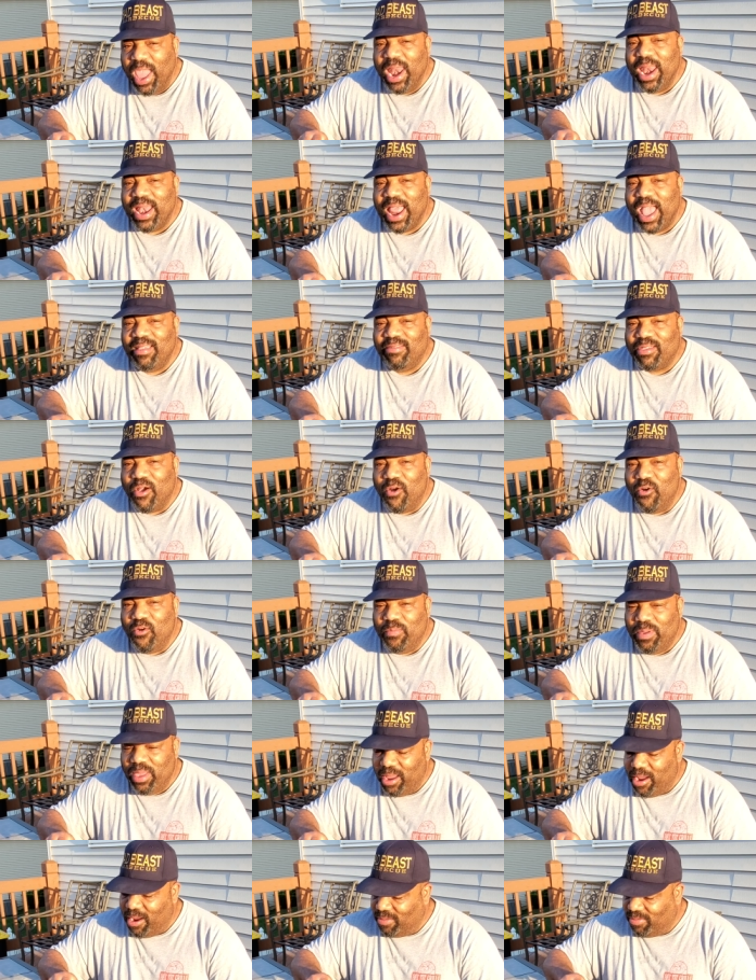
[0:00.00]
and a nice cold
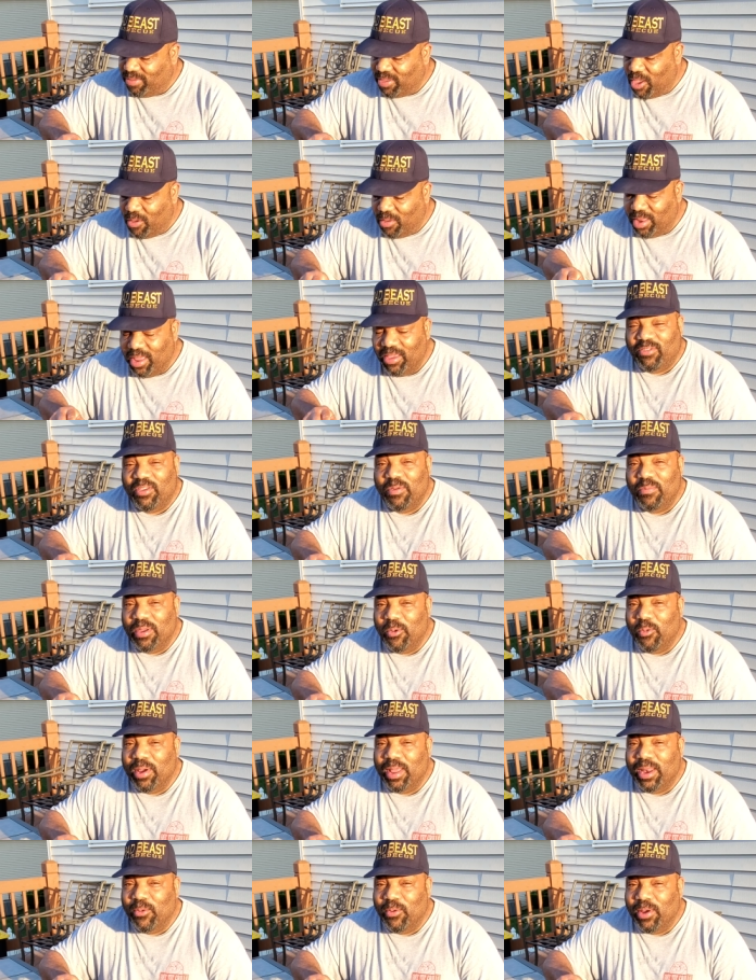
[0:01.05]
beer. So this should be
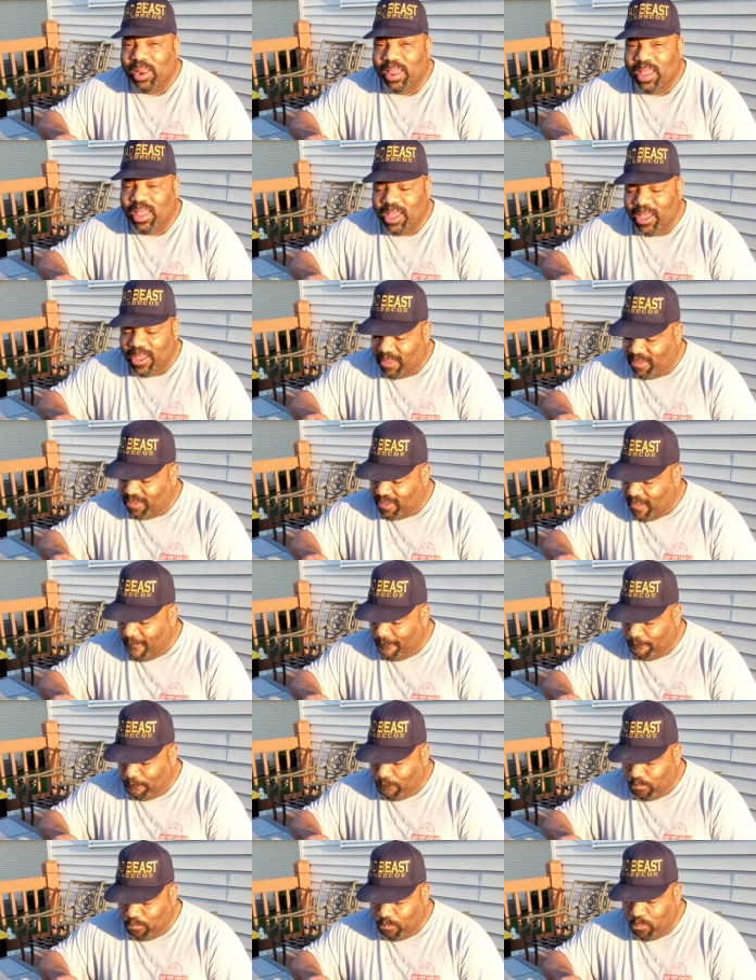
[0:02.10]
really, really good. So,
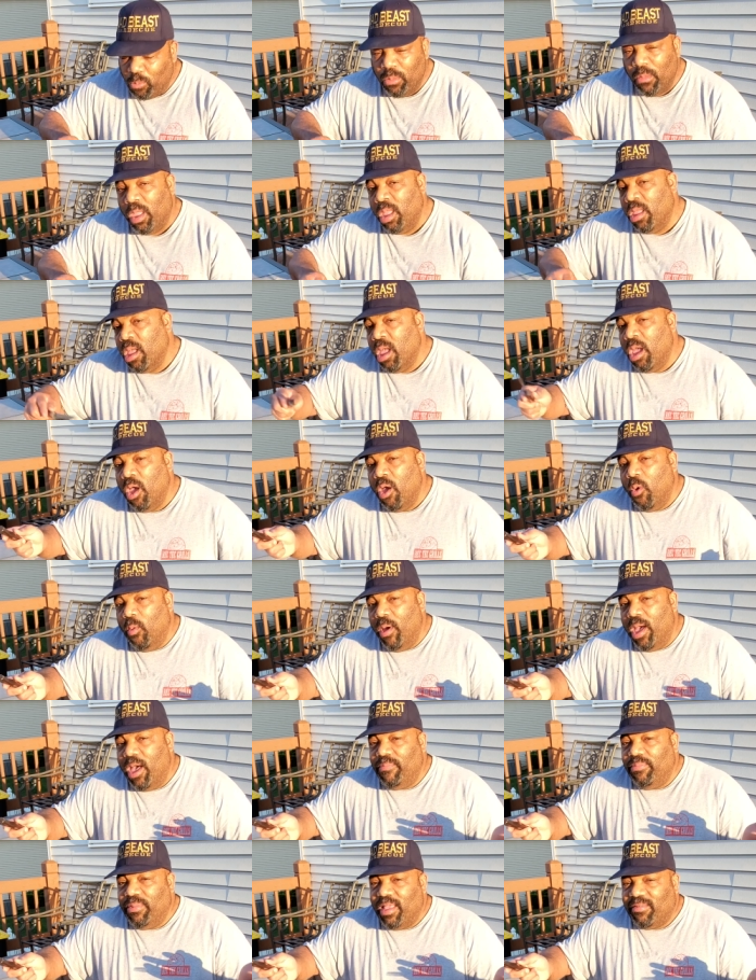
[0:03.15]

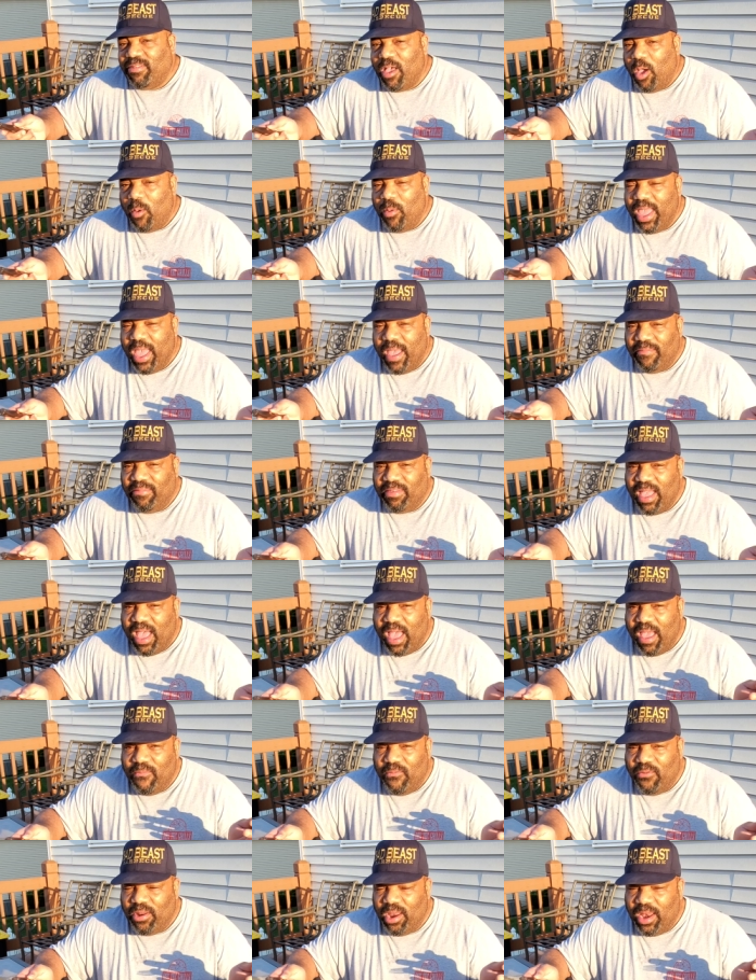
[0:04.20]
well, that's all we have
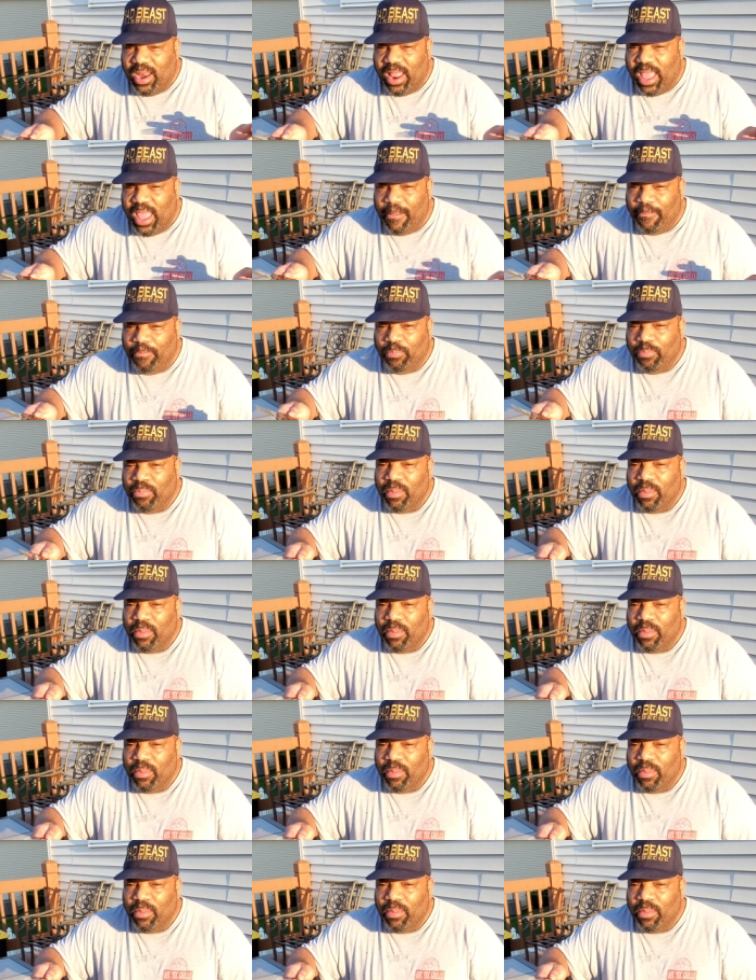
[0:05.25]
time for today.